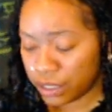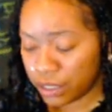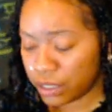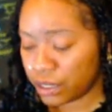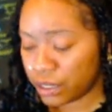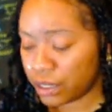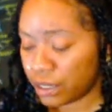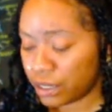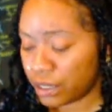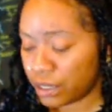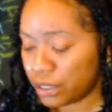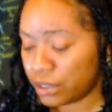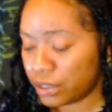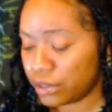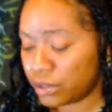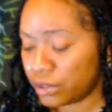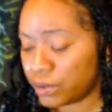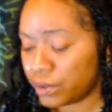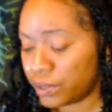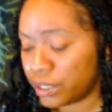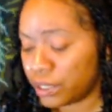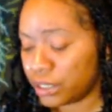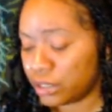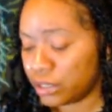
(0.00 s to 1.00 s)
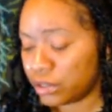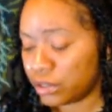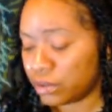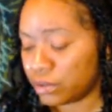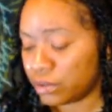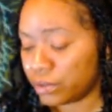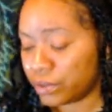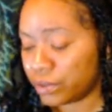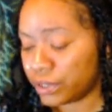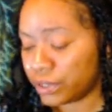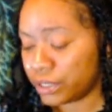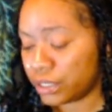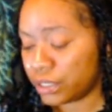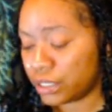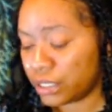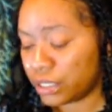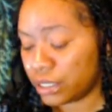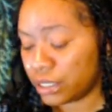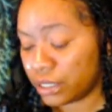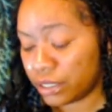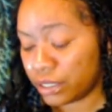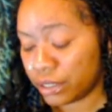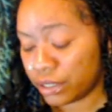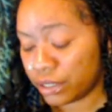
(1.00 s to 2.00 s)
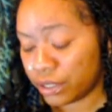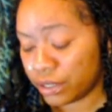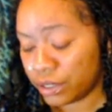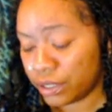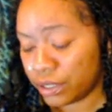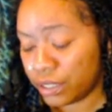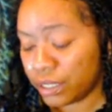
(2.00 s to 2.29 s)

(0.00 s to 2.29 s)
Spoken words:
Yeah, the Queen of Swords here.